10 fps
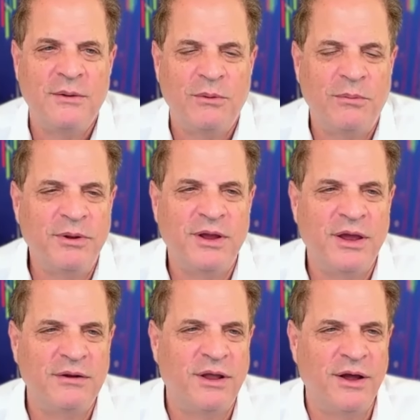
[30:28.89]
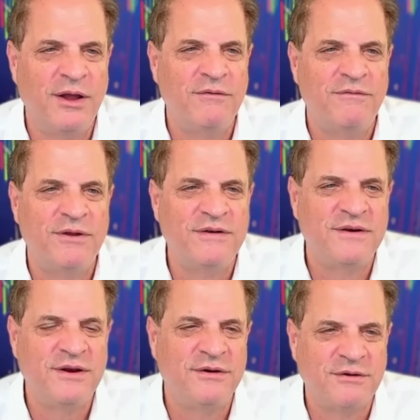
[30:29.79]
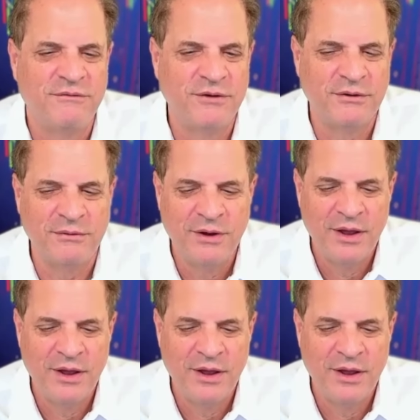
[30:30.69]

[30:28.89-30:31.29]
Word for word: will be the headline of this interview.